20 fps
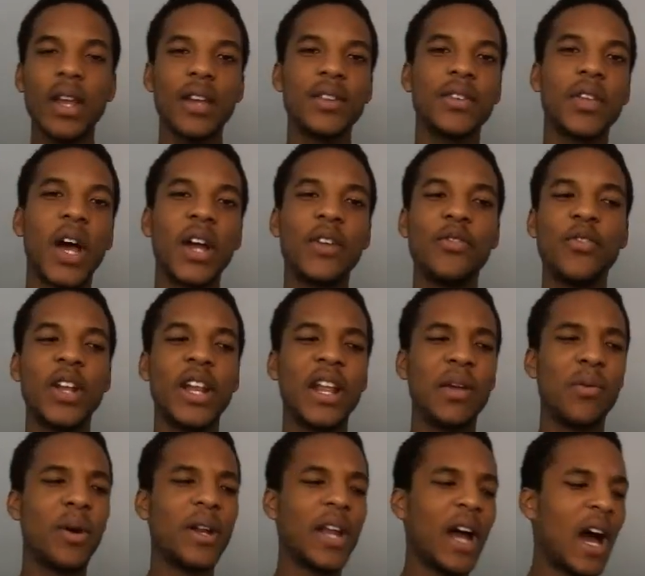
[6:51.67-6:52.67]
So I'd really
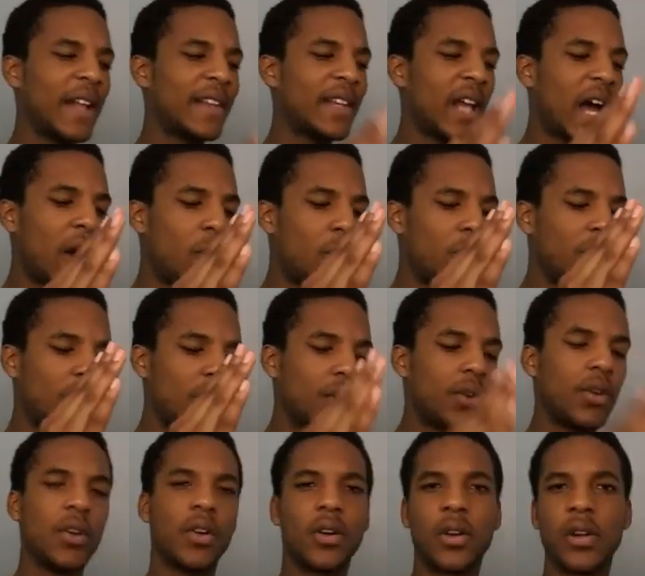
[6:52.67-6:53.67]
want, i I want a
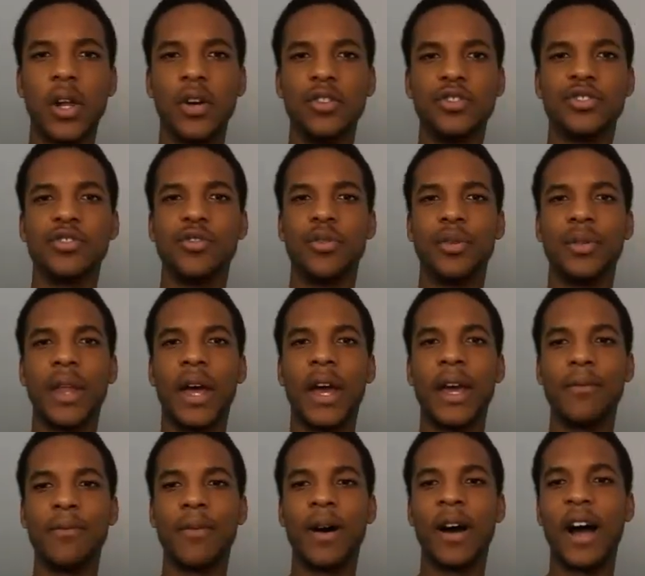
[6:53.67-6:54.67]
good closure on
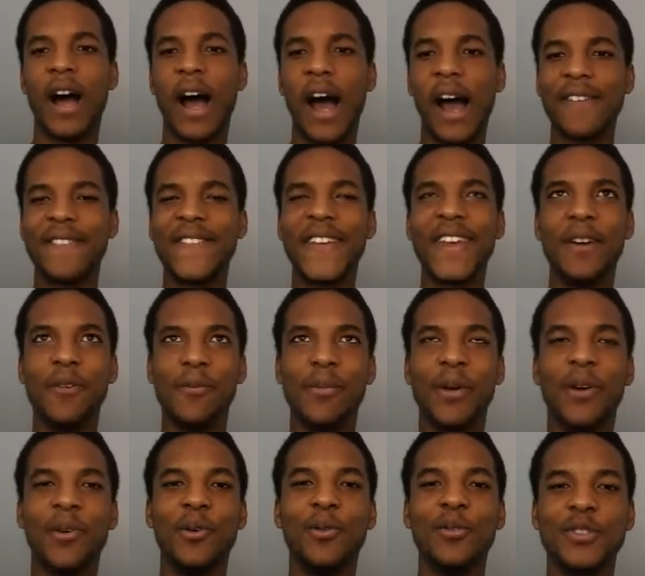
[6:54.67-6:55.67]
that. In my, I think it would
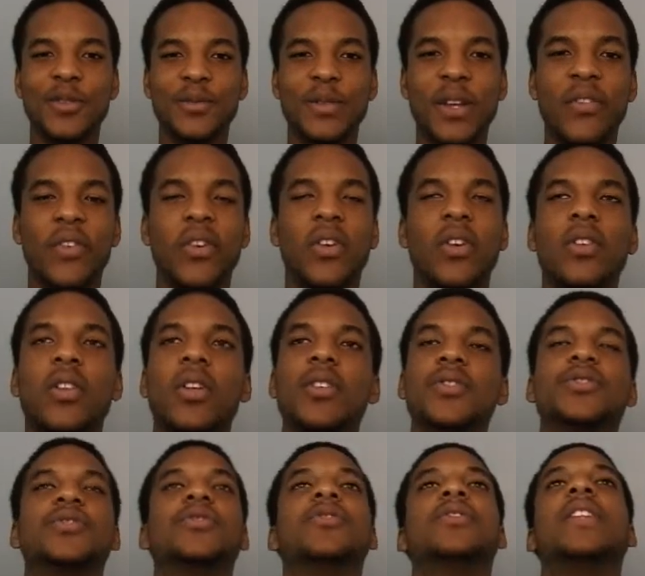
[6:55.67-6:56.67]
be awesome to have a good
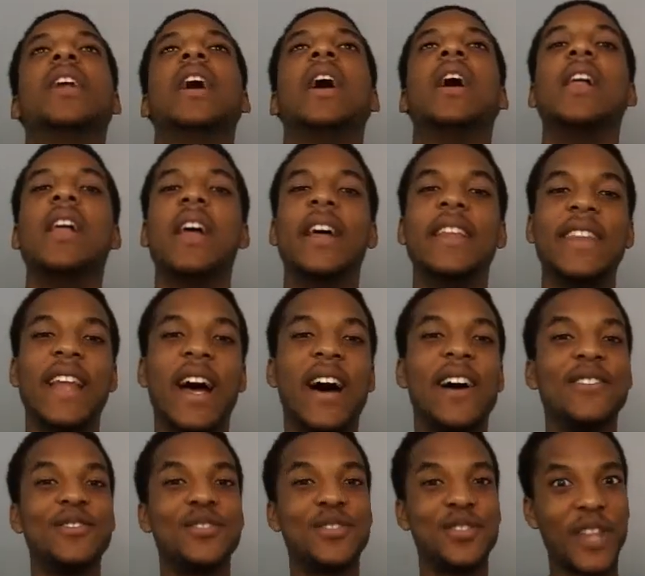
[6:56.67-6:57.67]
closure on that.
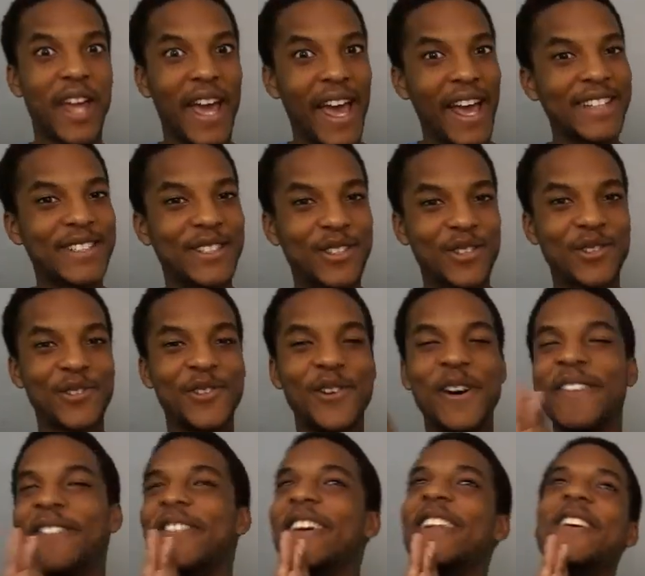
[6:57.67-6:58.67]
Now to the
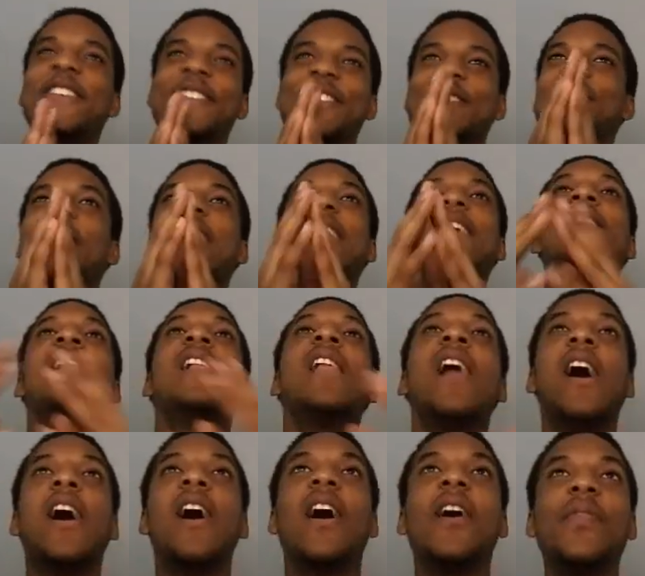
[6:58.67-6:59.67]
Escanor Emiliosis. Now
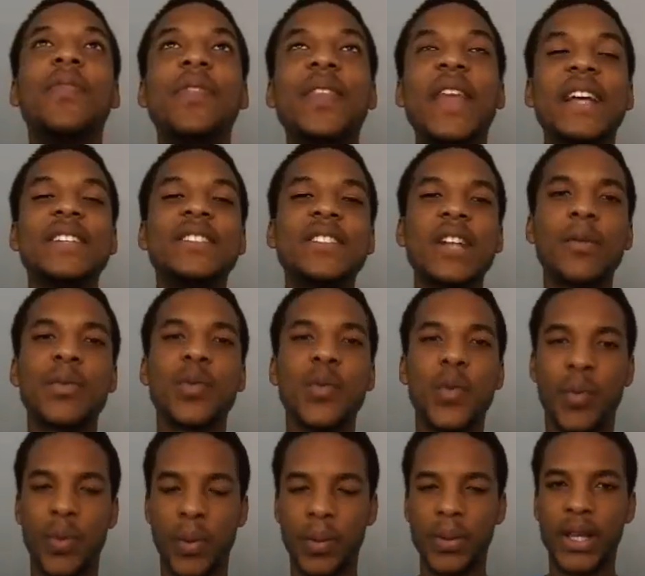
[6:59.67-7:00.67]
next chapter
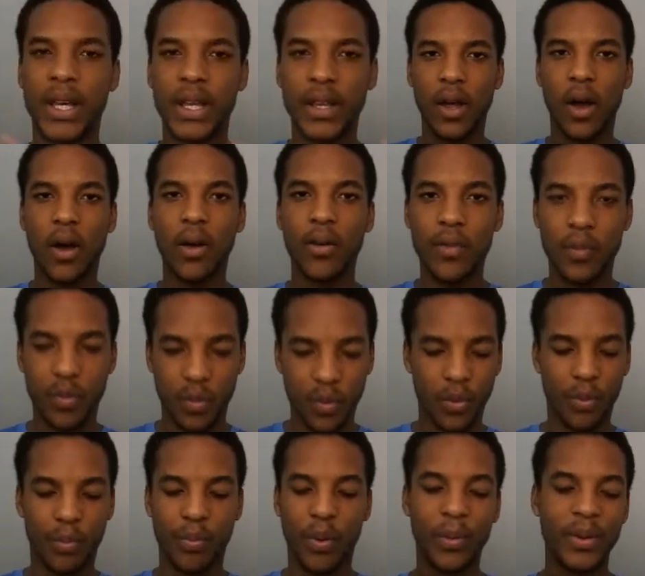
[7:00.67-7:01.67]
we'll probably up
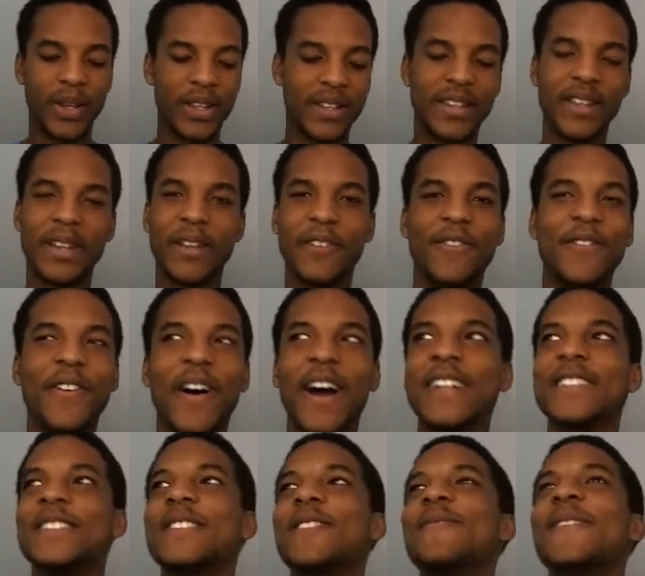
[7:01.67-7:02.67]
we'll probably see them
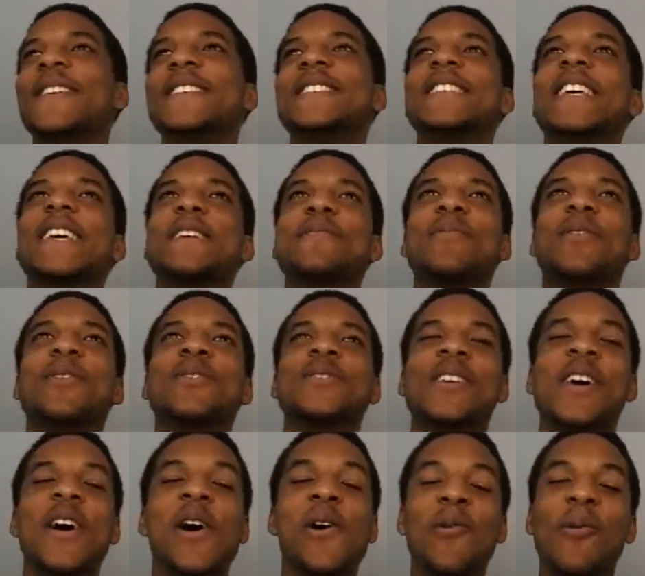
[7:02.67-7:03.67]
fight it's gonna be sick
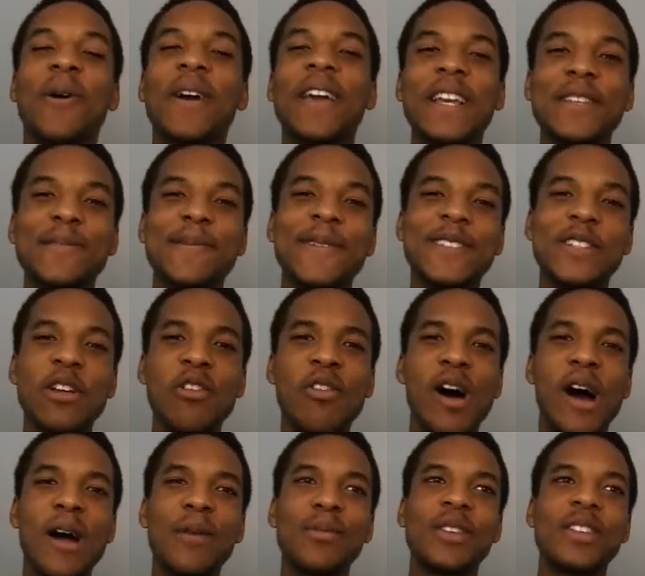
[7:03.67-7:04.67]
because what gets me so
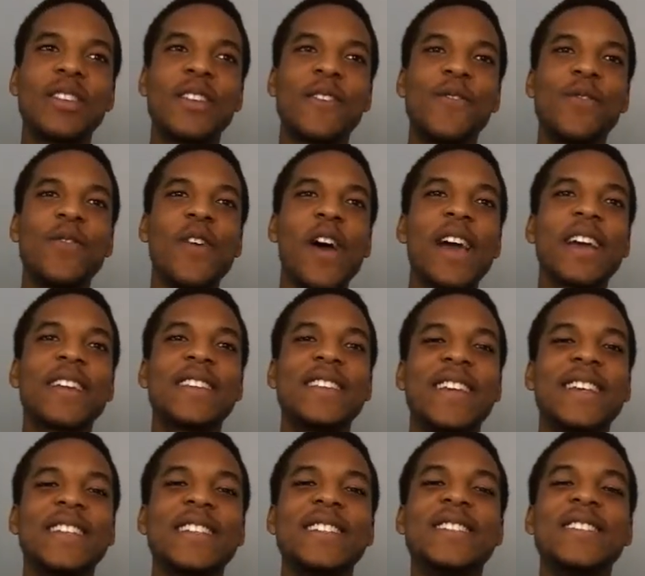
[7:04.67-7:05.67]
hyped is the fact
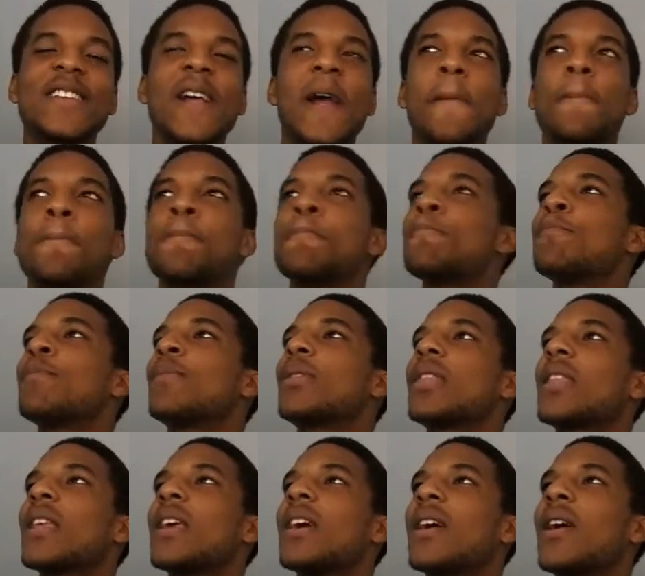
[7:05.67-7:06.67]
is
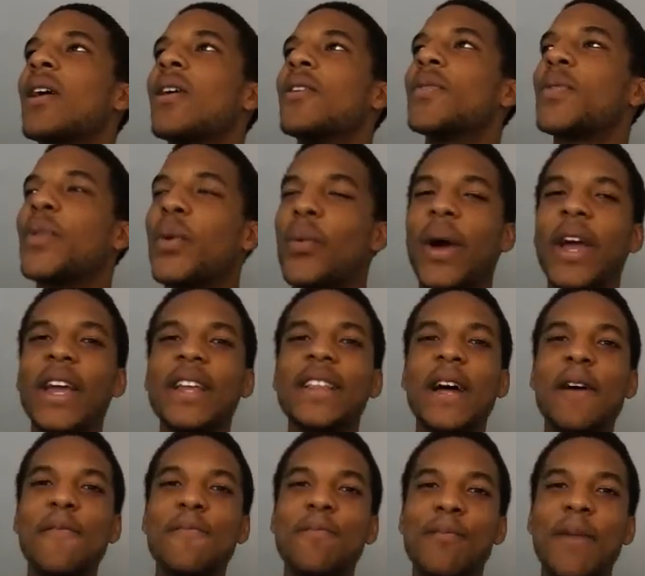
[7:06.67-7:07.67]
the way
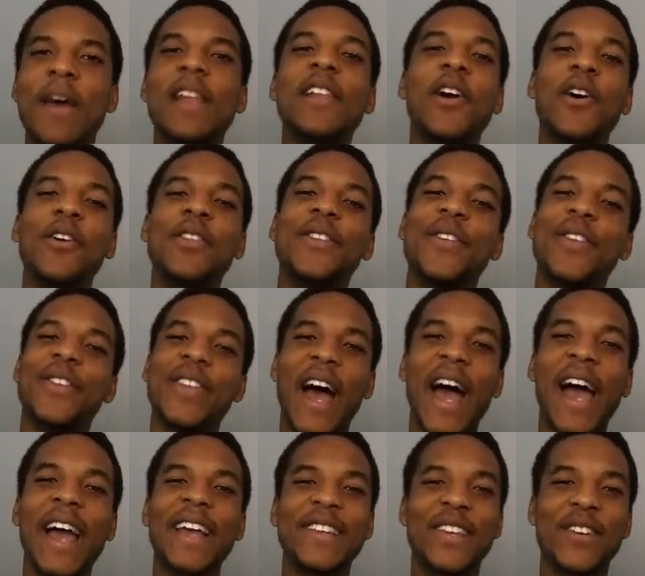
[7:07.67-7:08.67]
that Meliodas is
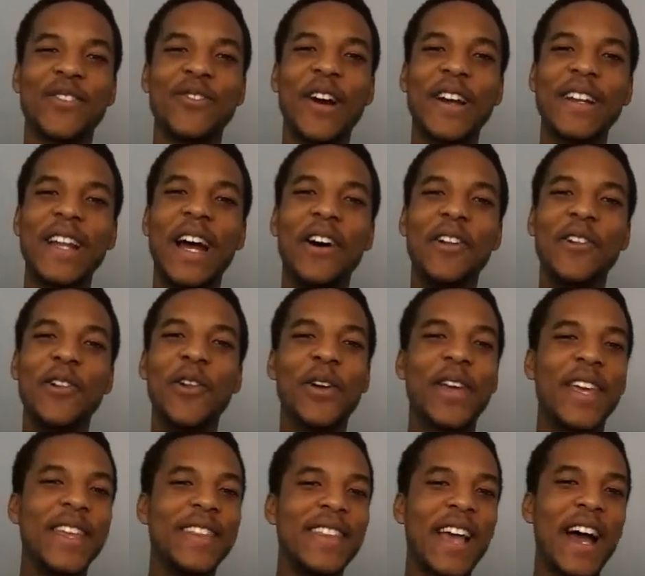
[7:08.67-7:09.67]
acting right now,
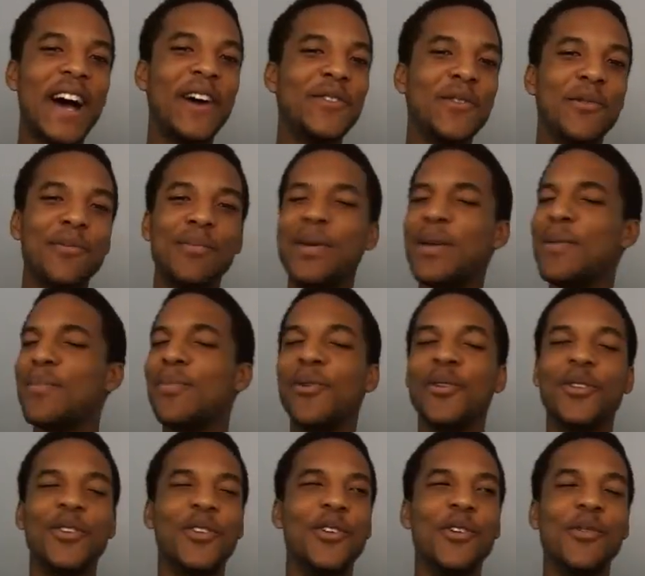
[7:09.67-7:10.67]
looking down on people
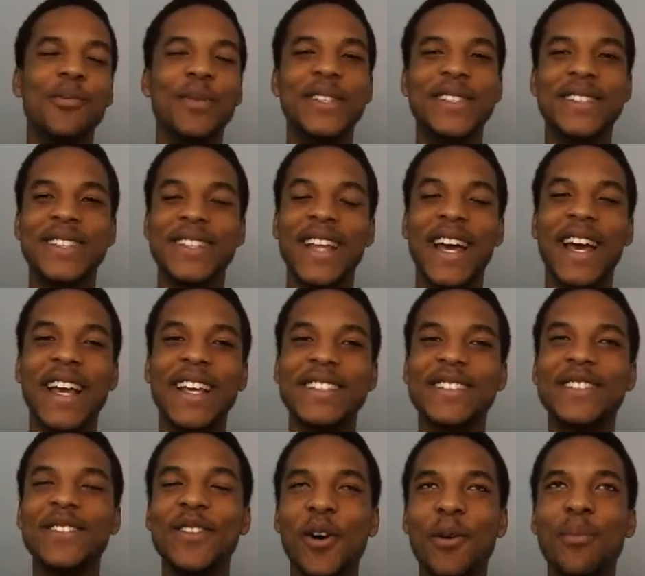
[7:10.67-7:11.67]
and humans and that,
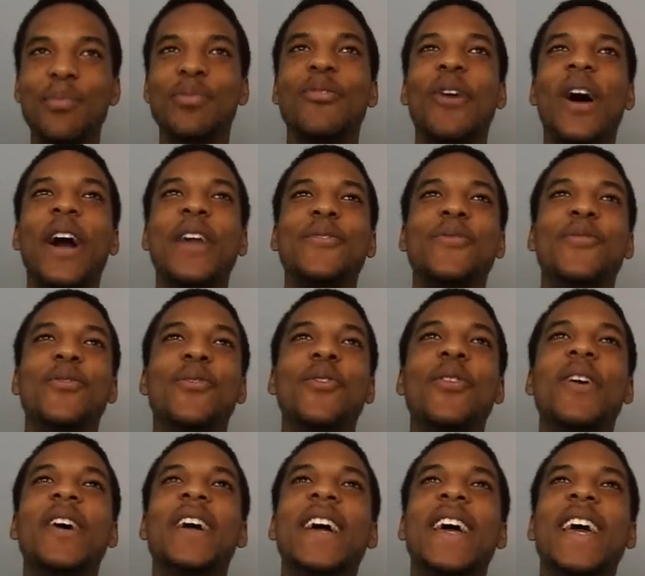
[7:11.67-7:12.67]
it's not prideful.